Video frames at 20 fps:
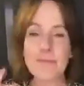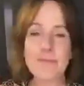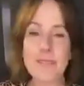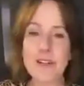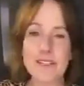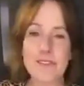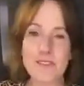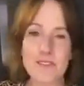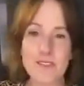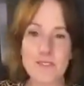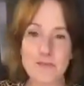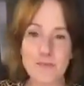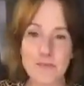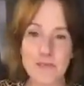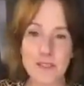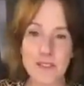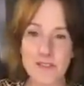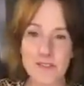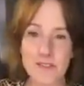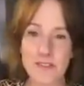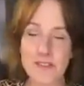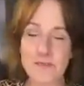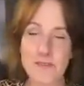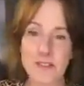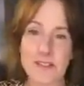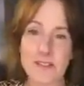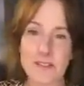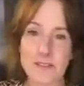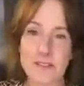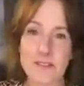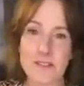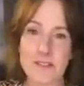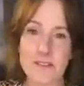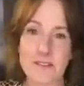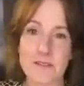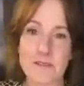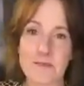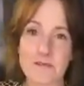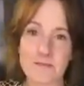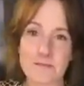Mine's just my
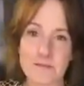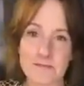signature.